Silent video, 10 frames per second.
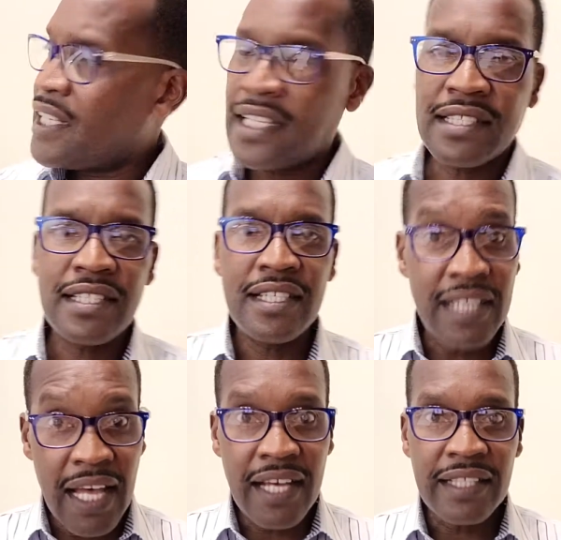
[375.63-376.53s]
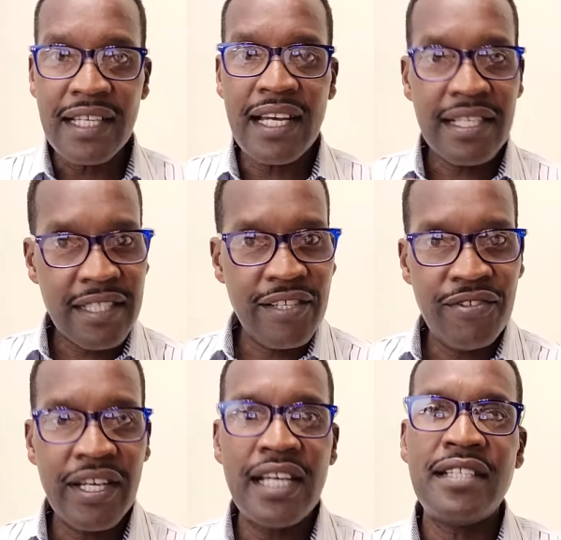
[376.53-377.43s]
I said, yeah, actually
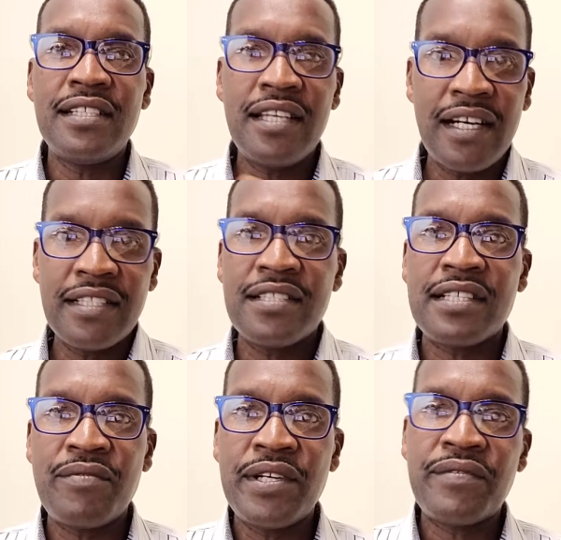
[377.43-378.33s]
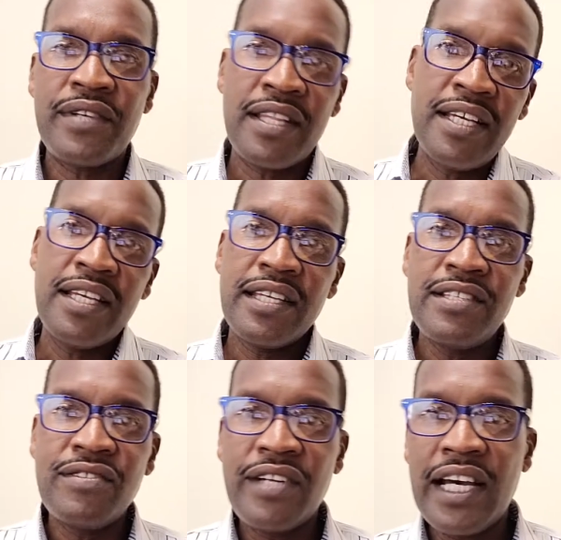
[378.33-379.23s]
Ugandan. The artist I work with
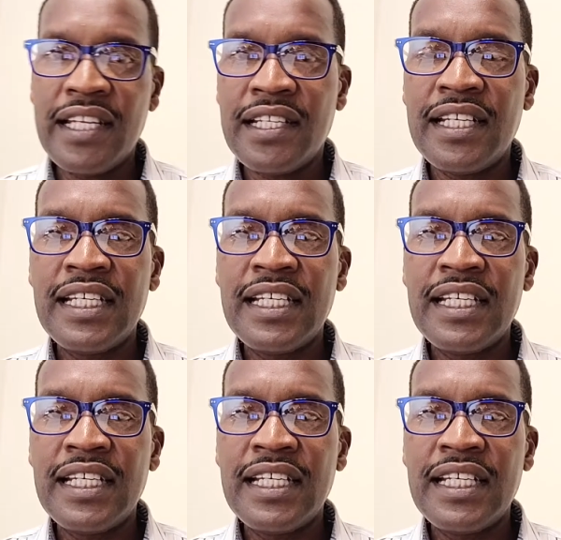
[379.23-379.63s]
is Ugandan.